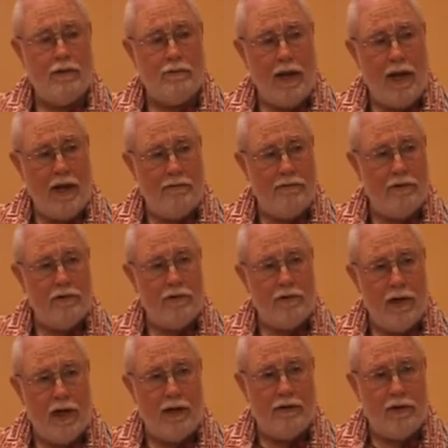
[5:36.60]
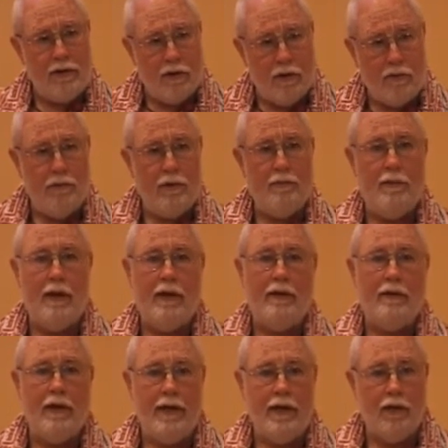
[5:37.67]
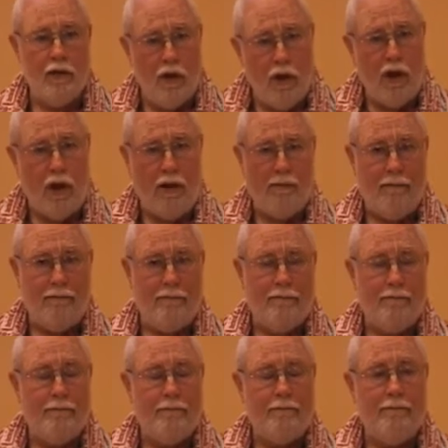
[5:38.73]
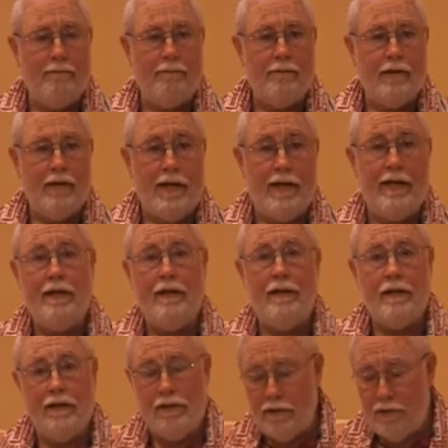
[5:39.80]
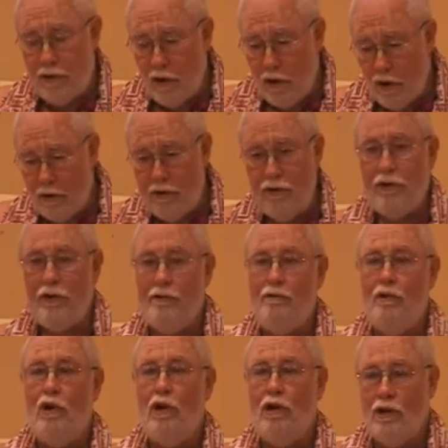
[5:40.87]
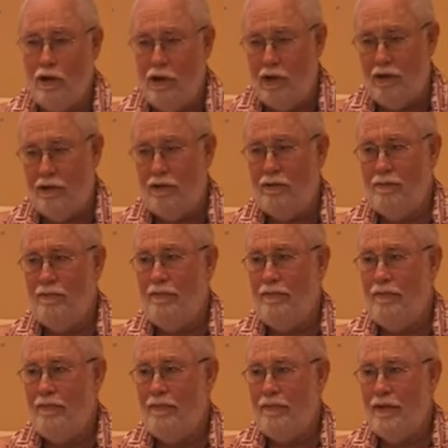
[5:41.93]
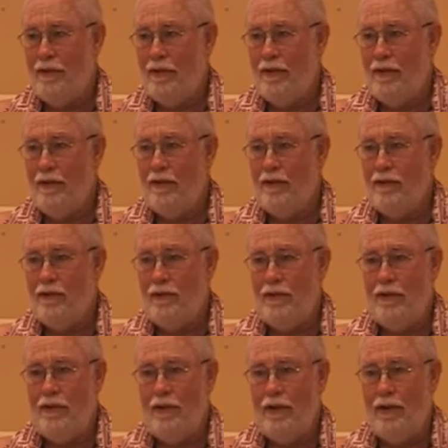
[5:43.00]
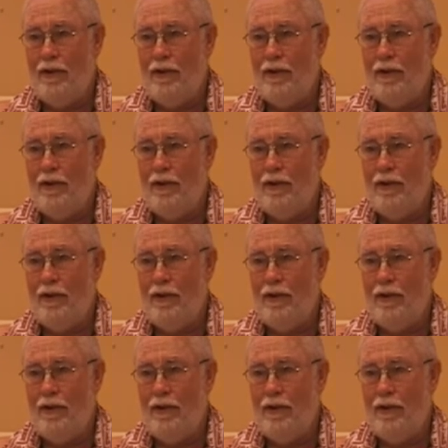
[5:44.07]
behavior is not determined by any law. He is the origin of all laws. See?